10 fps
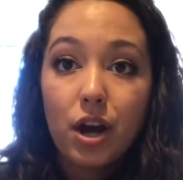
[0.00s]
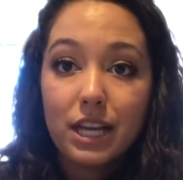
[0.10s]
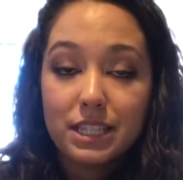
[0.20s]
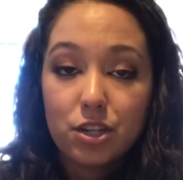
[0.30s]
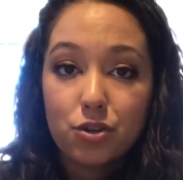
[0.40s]

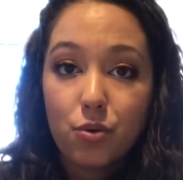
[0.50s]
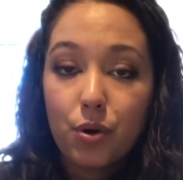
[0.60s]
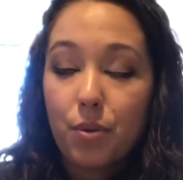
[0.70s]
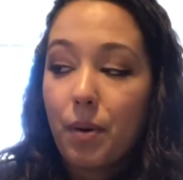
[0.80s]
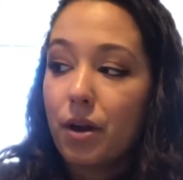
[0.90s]
essential
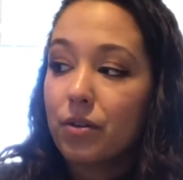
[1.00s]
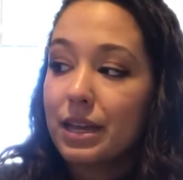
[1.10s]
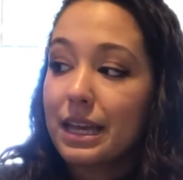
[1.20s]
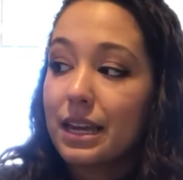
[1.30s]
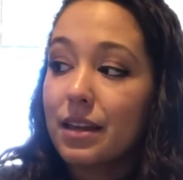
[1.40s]
oil bottle
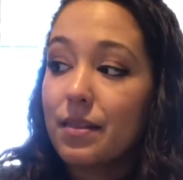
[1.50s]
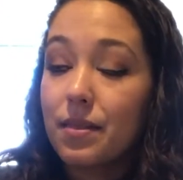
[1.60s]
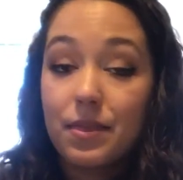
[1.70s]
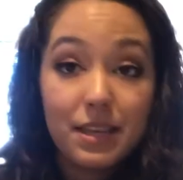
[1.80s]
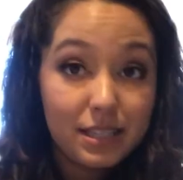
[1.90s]
in
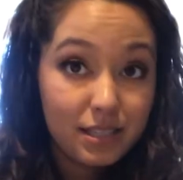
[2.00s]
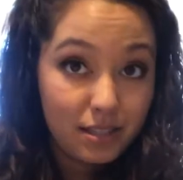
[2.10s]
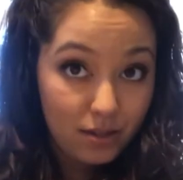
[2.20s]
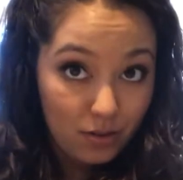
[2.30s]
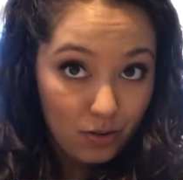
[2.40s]

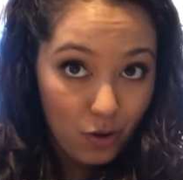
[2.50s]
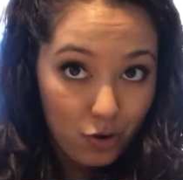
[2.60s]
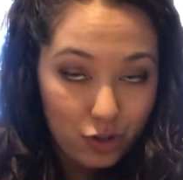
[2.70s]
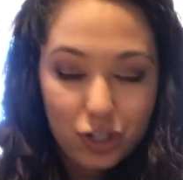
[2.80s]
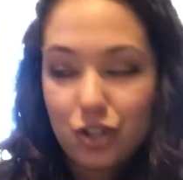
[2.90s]
this
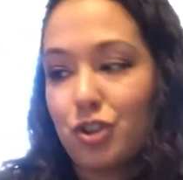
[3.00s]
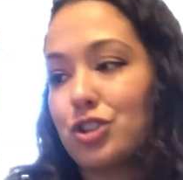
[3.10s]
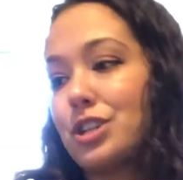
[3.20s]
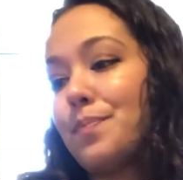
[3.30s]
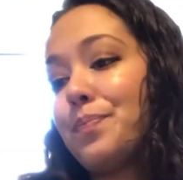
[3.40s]
laundry
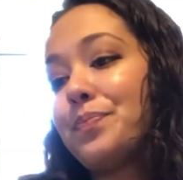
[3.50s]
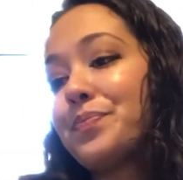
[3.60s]
detergent.